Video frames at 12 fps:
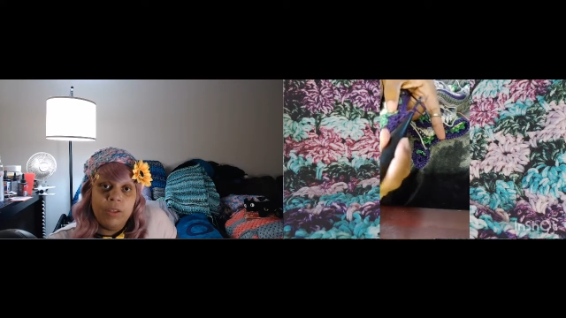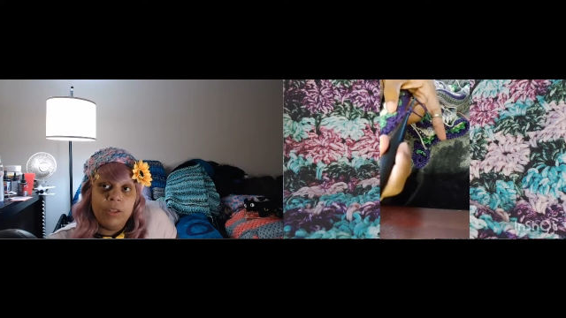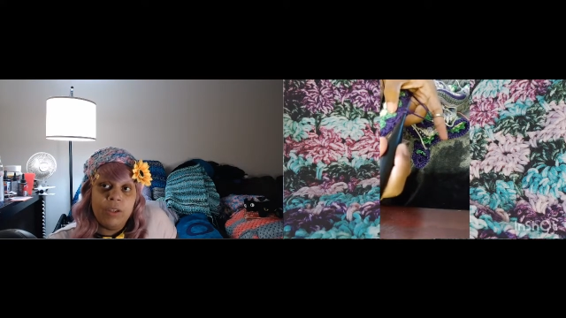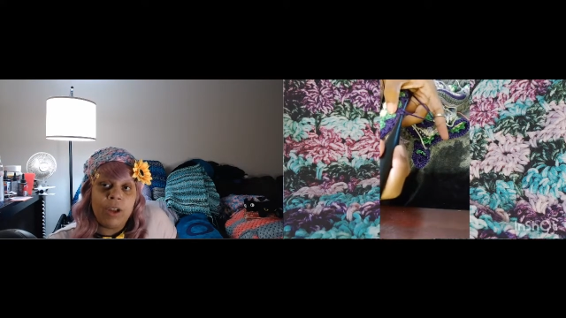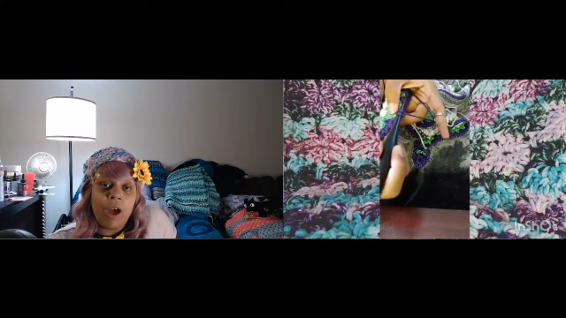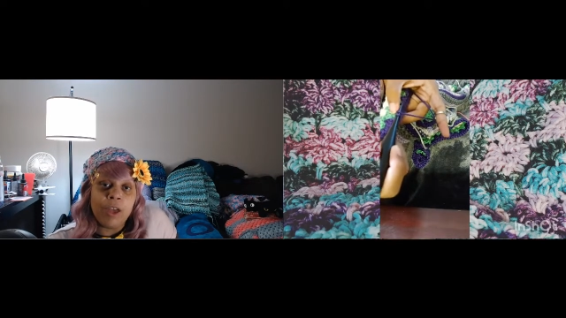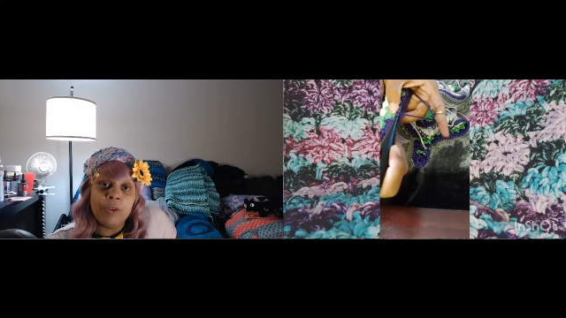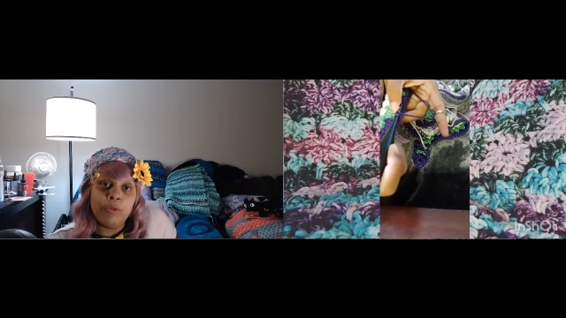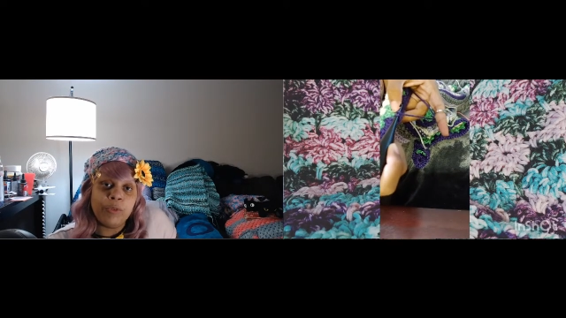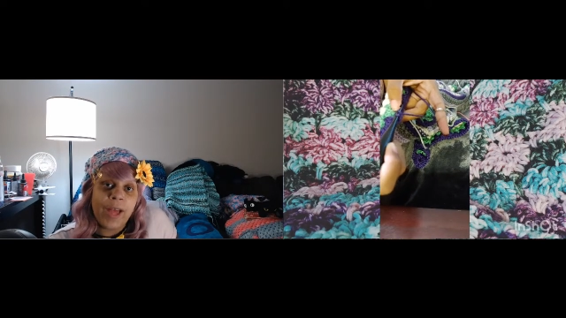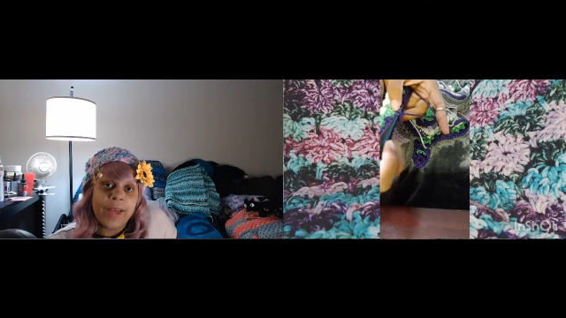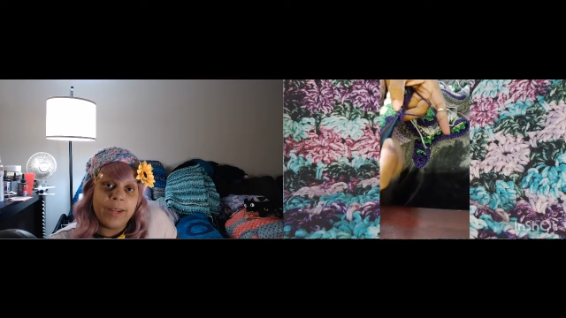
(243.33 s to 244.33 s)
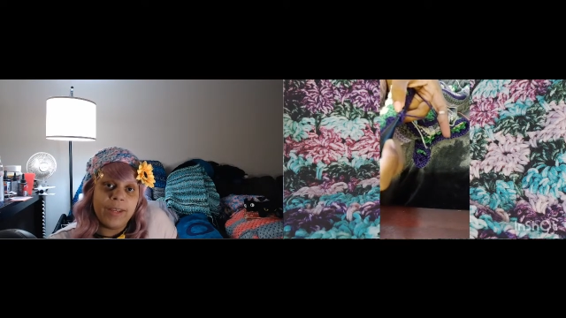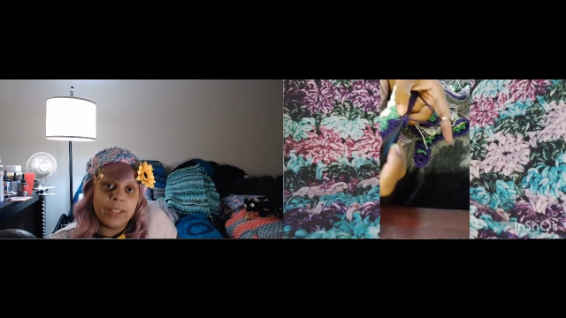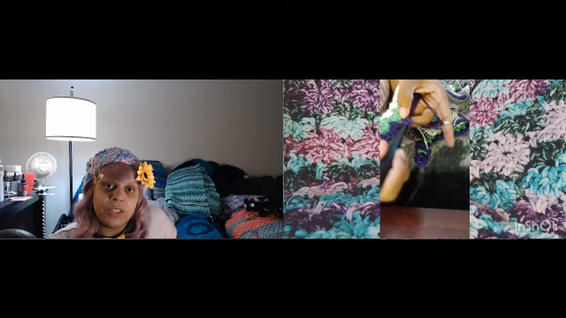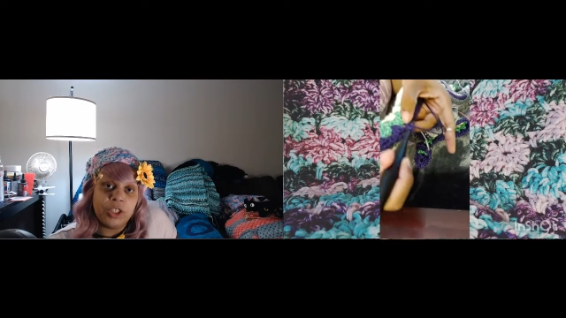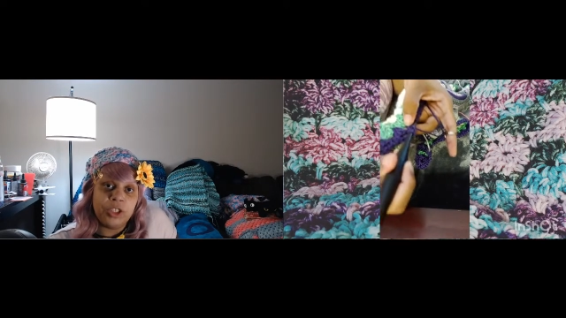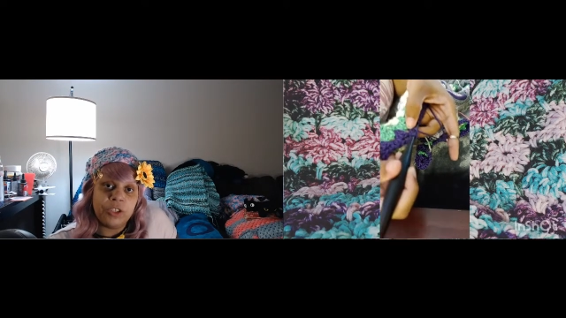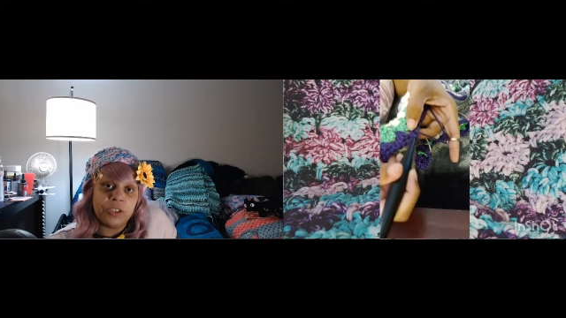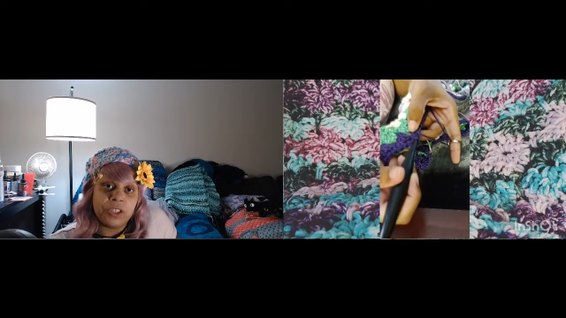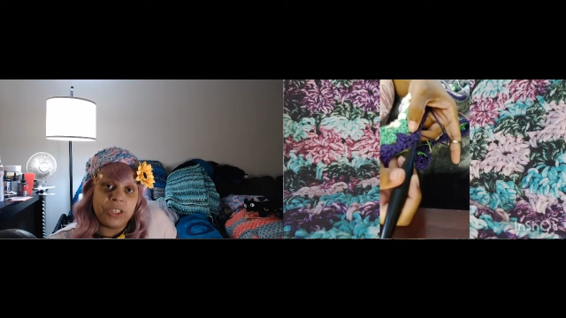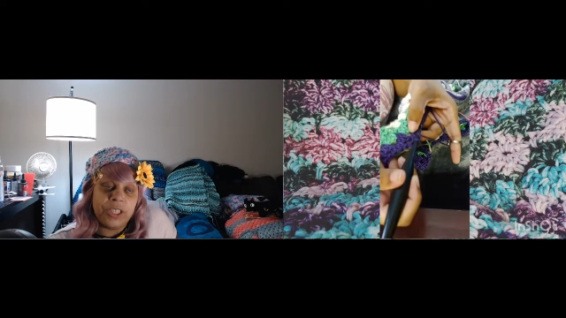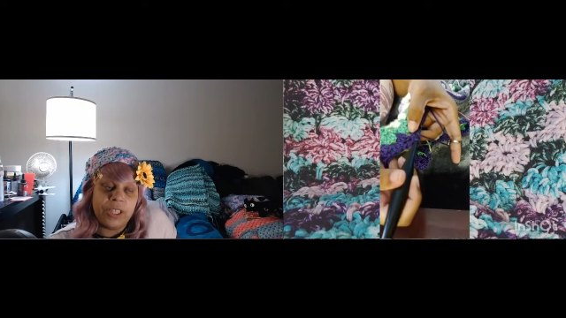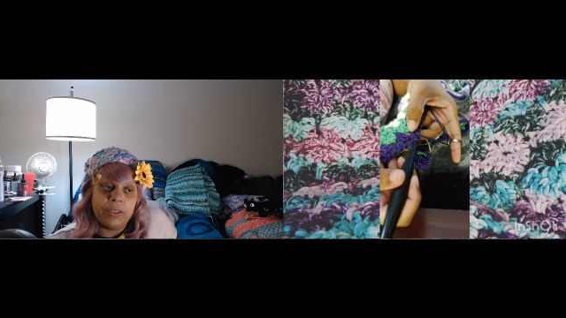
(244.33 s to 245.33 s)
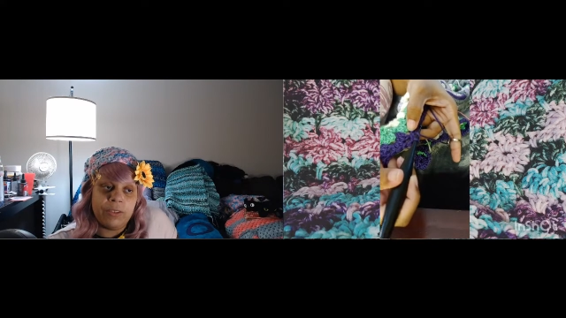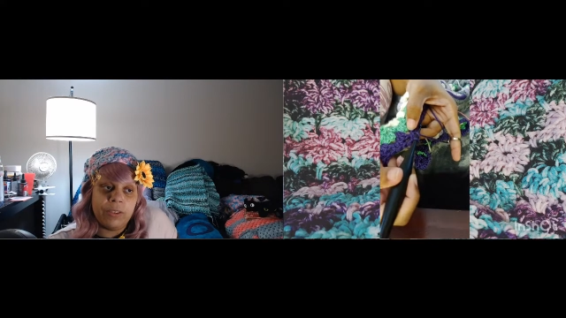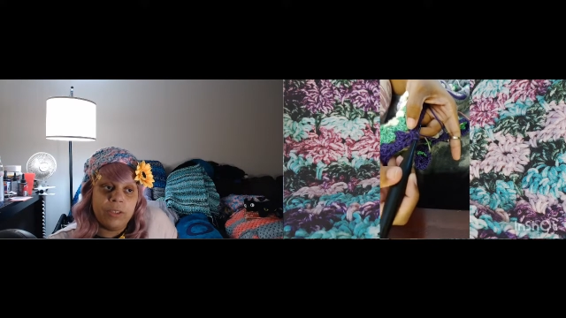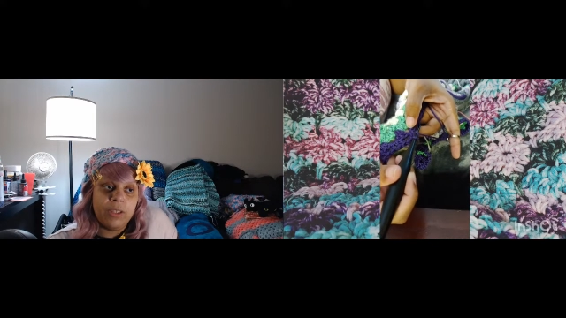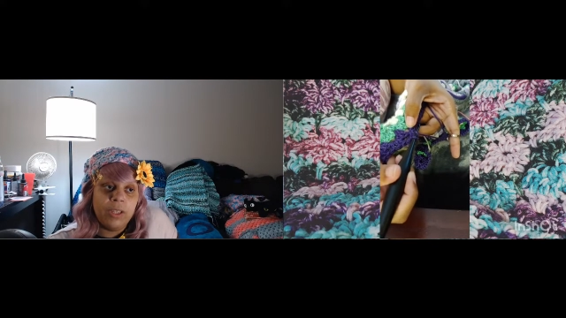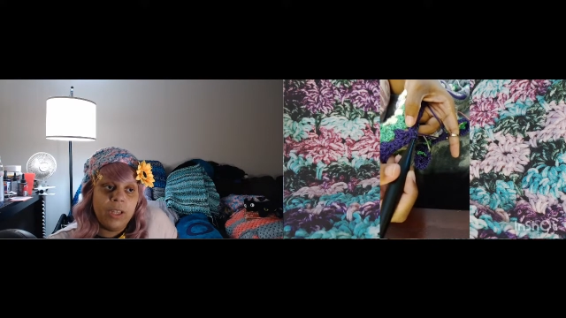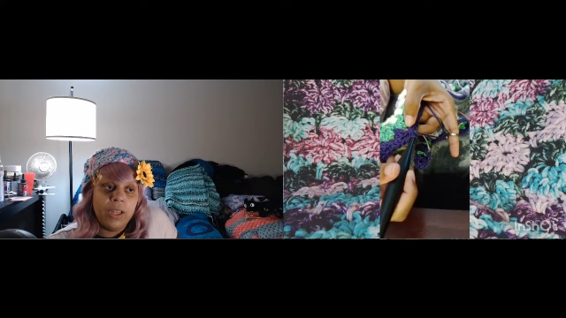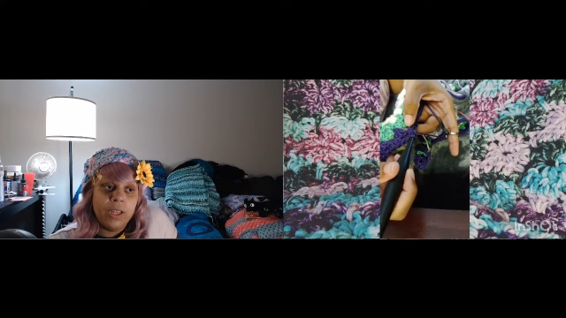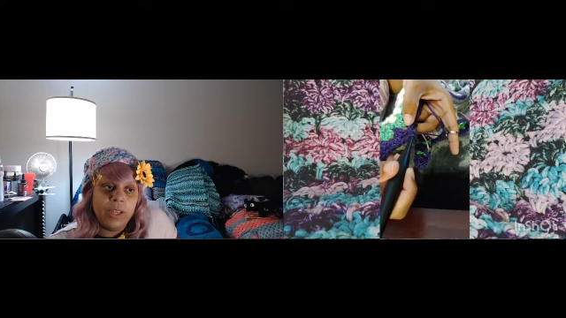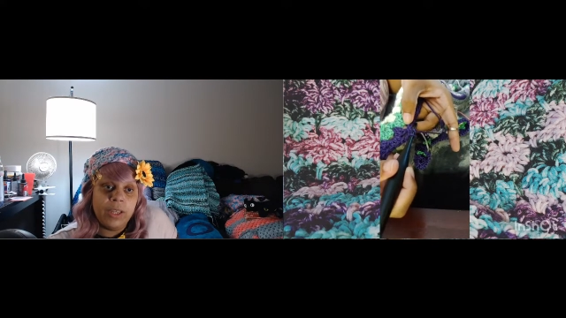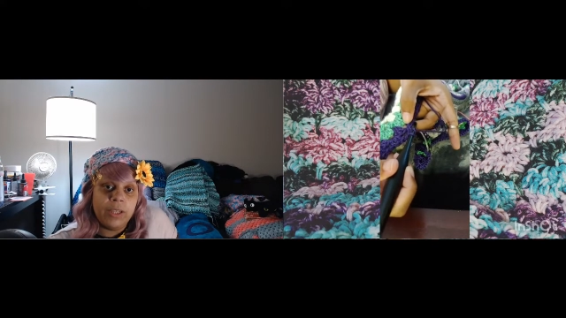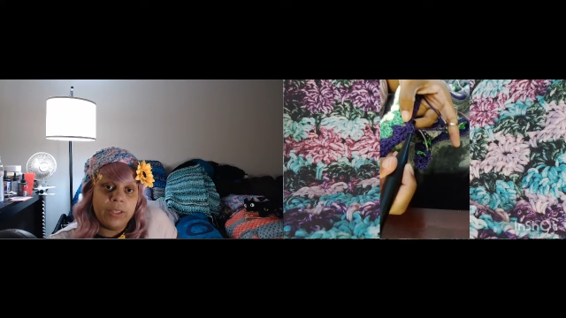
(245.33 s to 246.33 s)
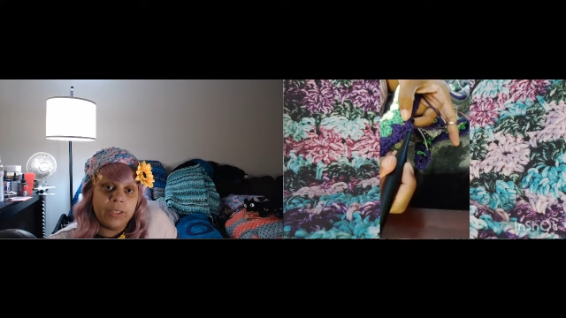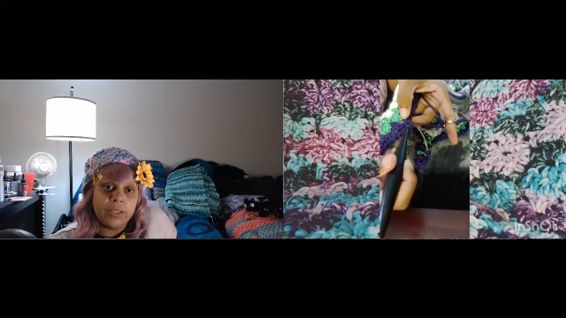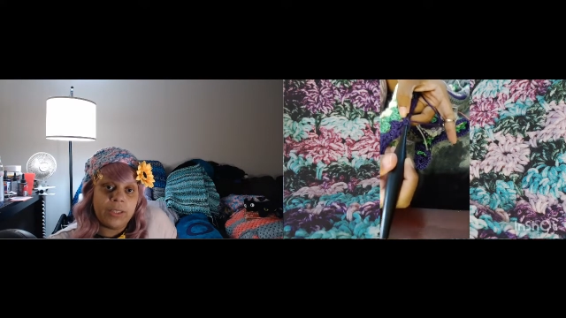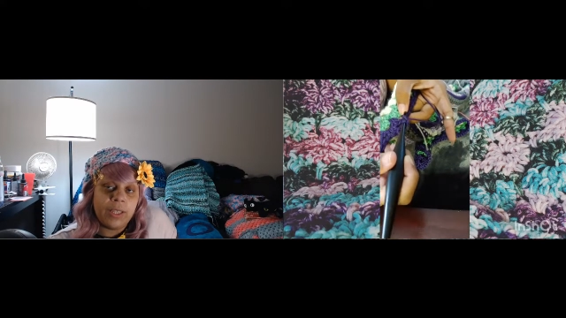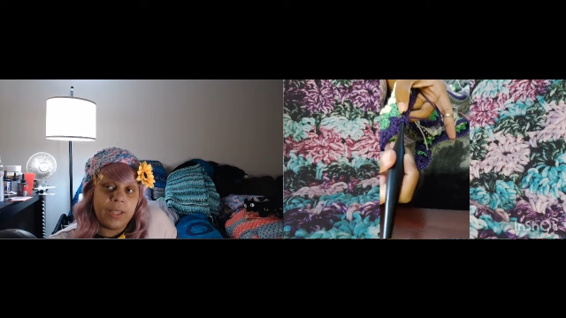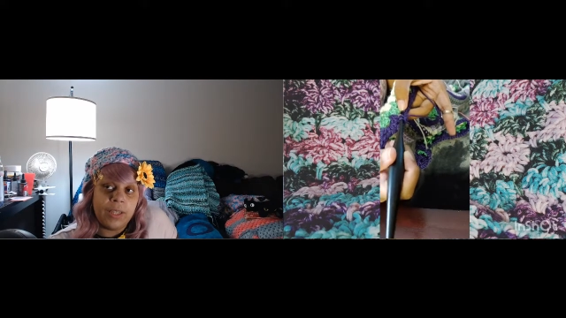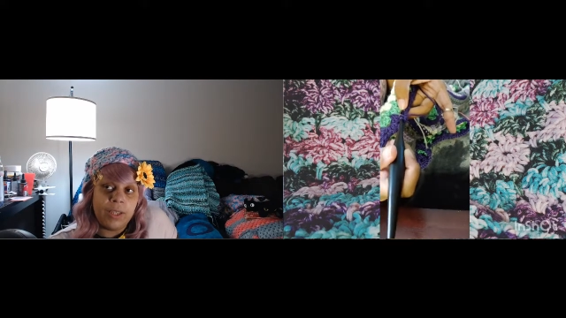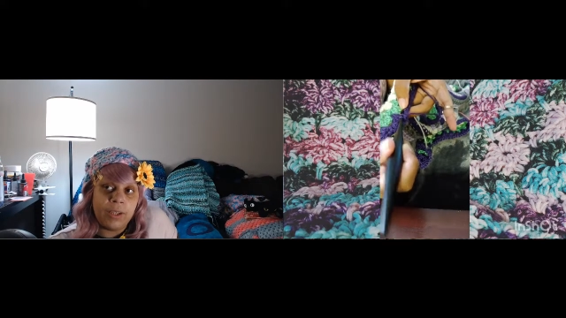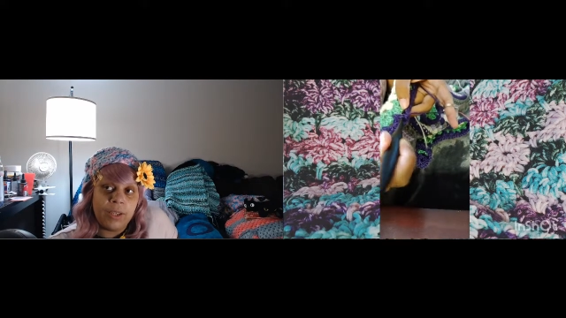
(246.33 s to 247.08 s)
not flat against your skin. It is a